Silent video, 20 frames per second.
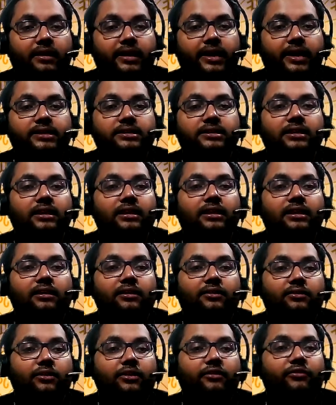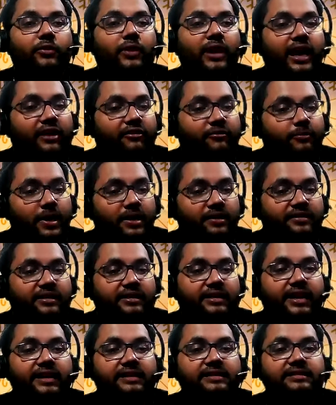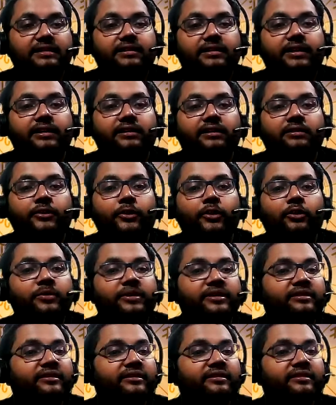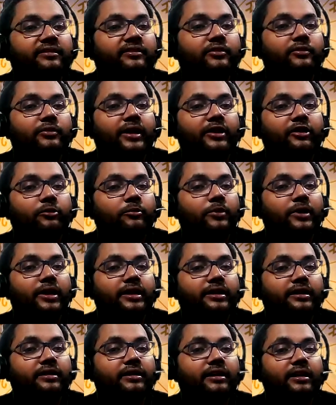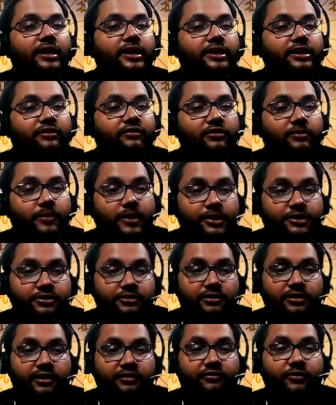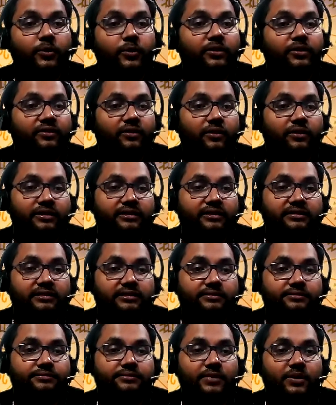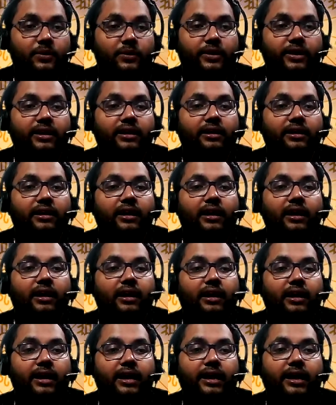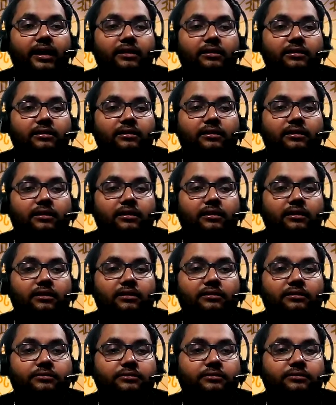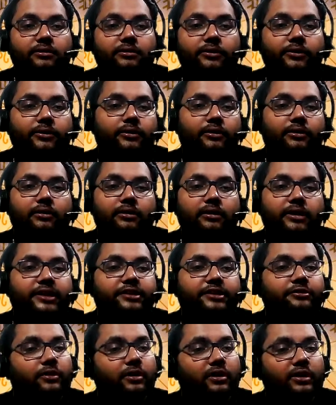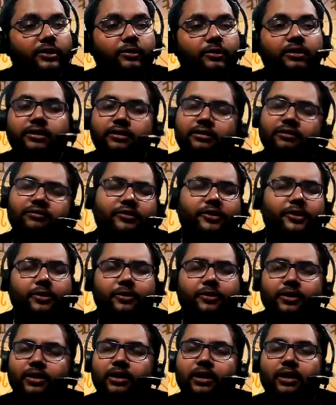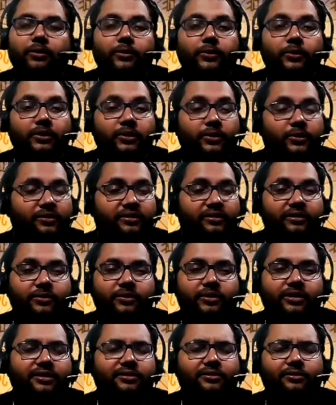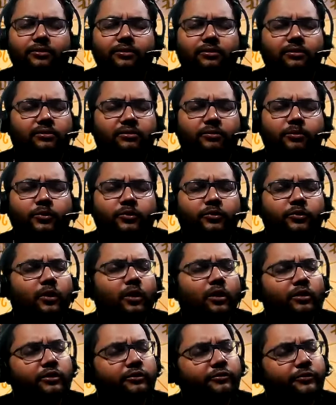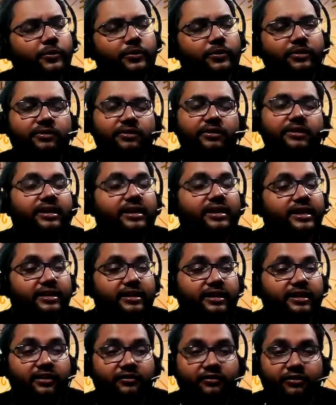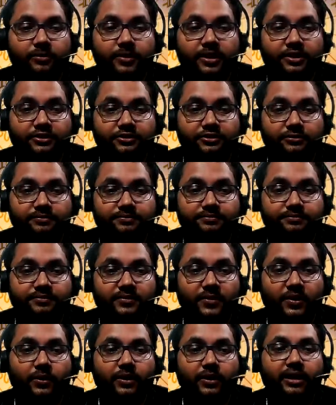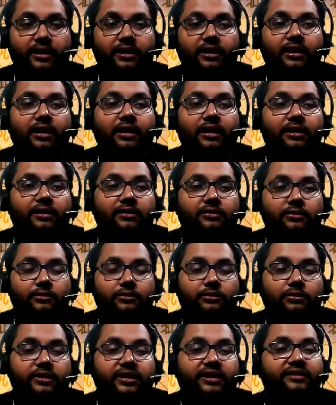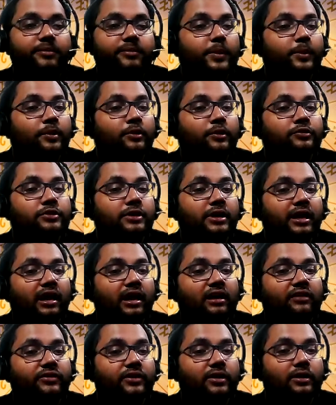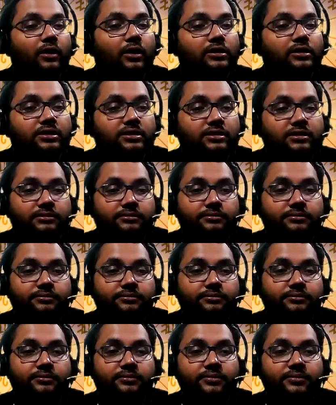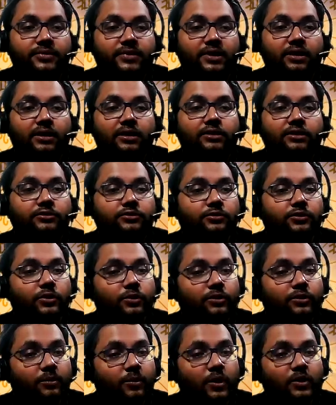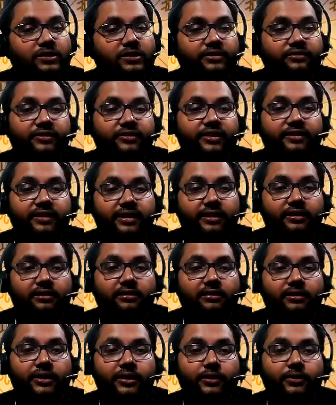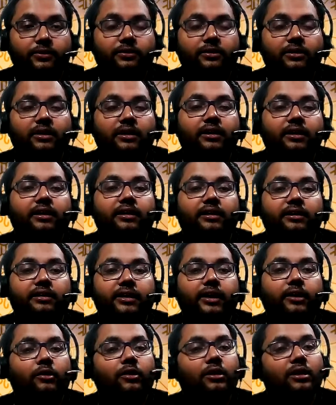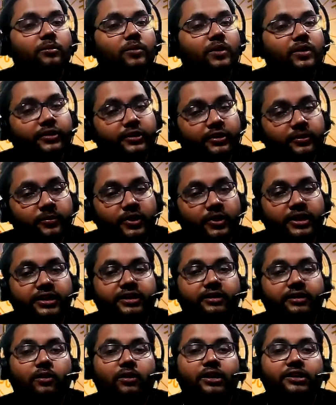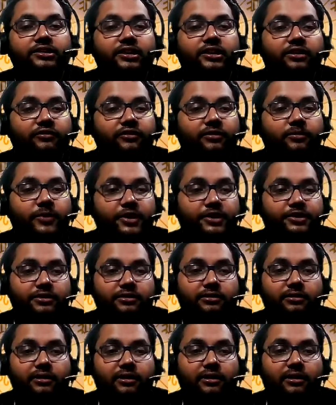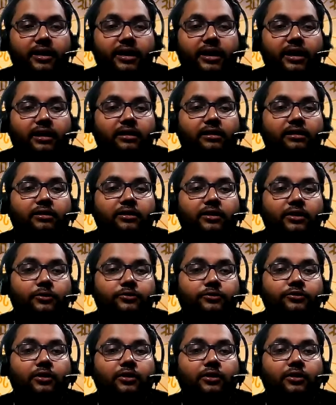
right so if you have Mars and Cancer, then your business is to accumulate and collect information and focus on this. Okay. And uh, later on, you'll figure out how you'll use it. Okay. So put all your focus on collecting information. Okay. So these people usually have a lot to know about everything, you know, they are all about accumulating knowledge and information. And you